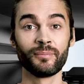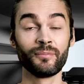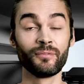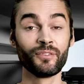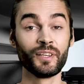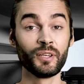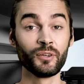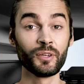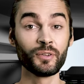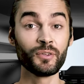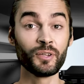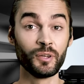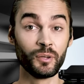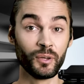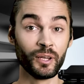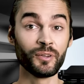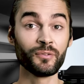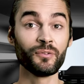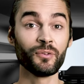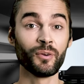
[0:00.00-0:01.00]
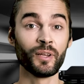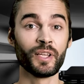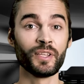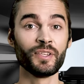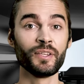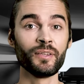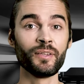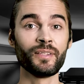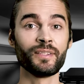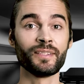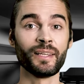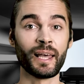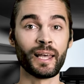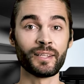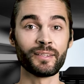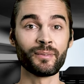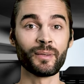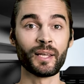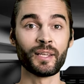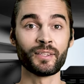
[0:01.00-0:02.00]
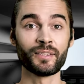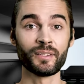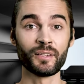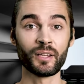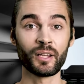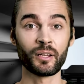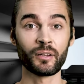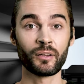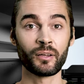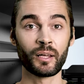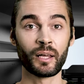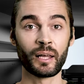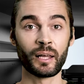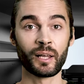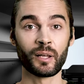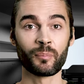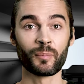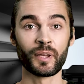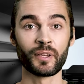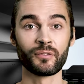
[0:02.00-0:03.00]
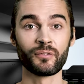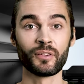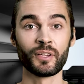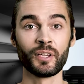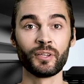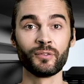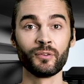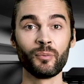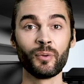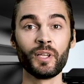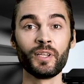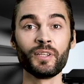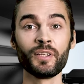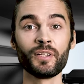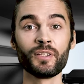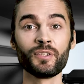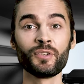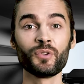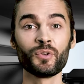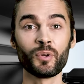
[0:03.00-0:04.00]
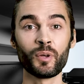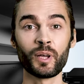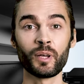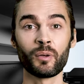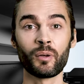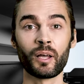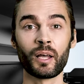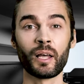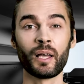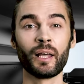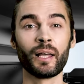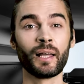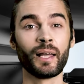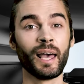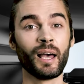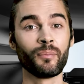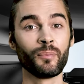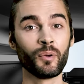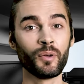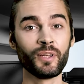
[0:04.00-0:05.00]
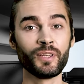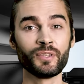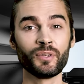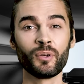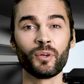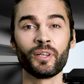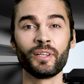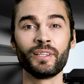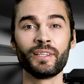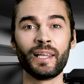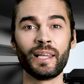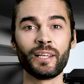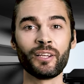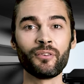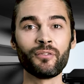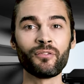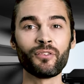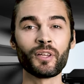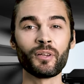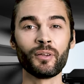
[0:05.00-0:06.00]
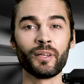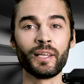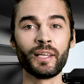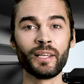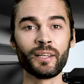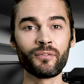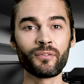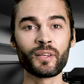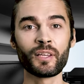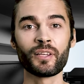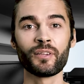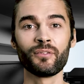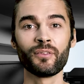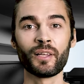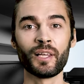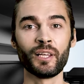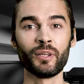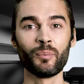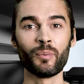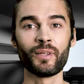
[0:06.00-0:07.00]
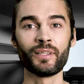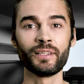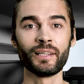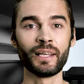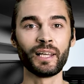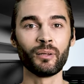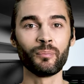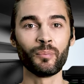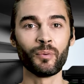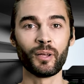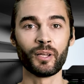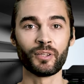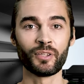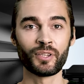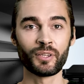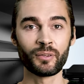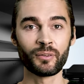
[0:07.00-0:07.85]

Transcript: Very little information besides that is known, but if the information is true, Apple is going to take a very innovative and risky approach.